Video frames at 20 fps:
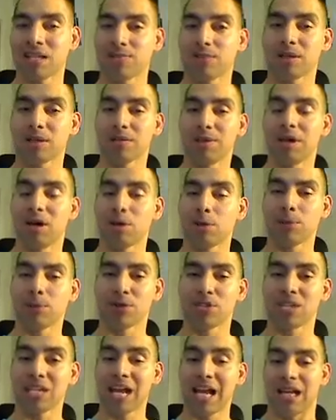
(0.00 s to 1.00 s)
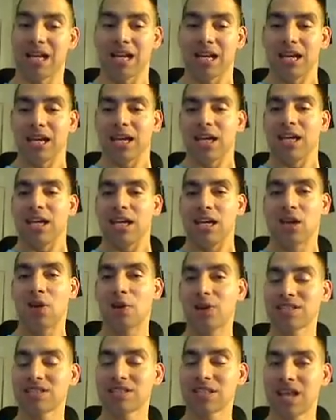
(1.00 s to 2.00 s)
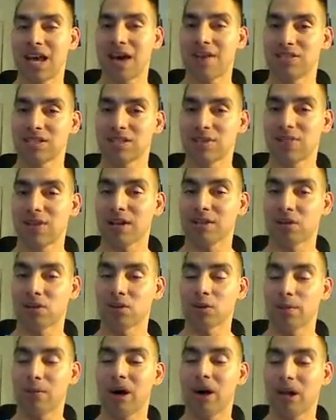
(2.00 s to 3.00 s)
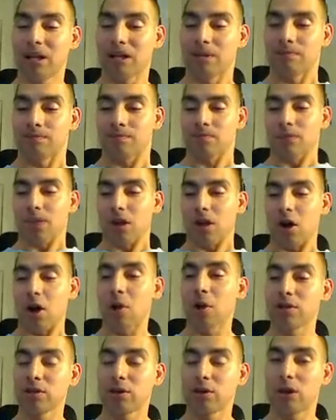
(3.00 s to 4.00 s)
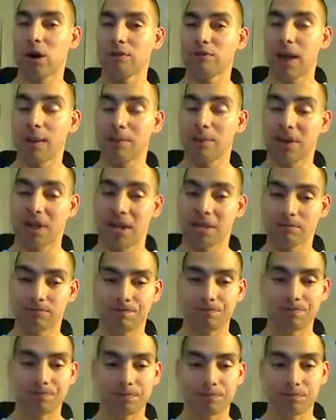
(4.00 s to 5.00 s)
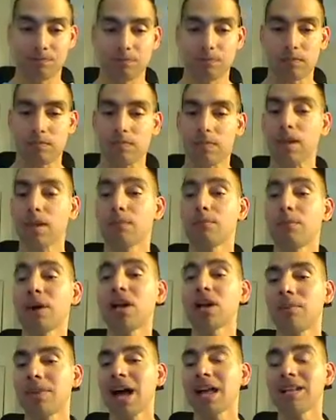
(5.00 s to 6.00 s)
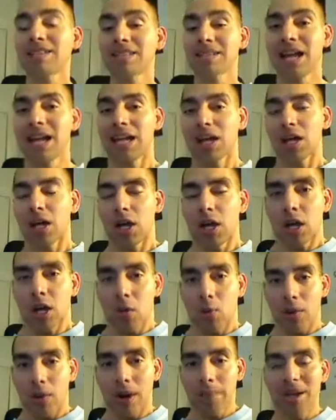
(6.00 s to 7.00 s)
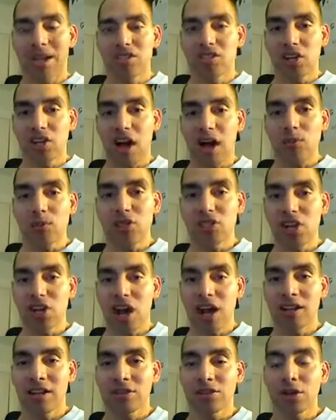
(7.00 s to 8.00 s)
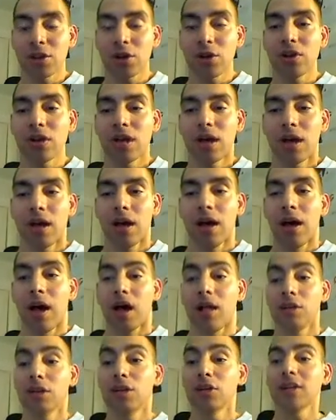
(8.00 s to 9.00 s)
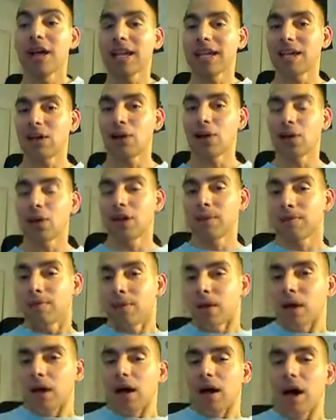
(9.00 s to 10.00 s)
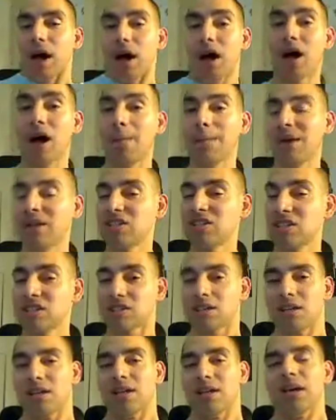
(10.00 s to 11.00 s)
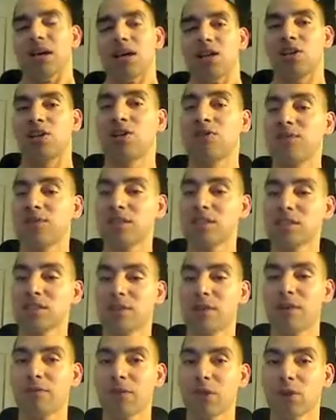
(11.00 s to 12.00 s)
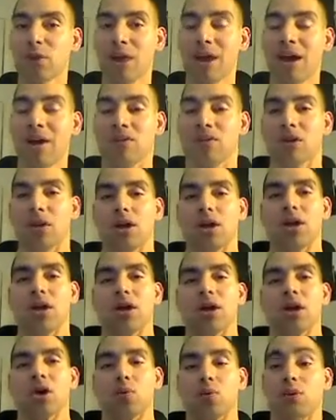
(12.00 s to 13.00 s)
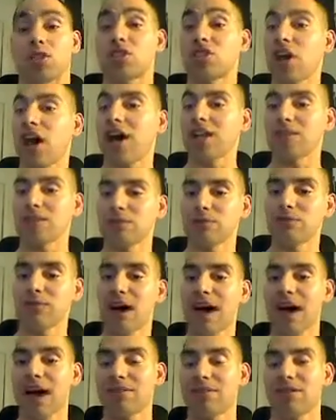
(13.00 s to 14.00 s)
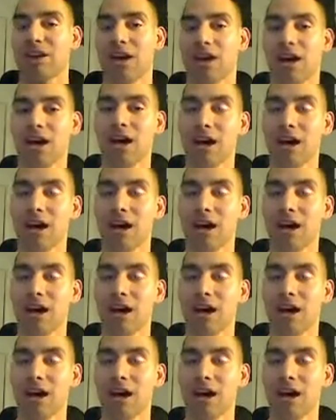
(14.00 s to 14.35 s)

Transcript: and expect to be 100%. It is going to have its effect on your body or on your fight plan. But that said, Rampage caught Rashad in the third. Looked like he hurt him, but just couldn't finish him off on the ground. Rashad survived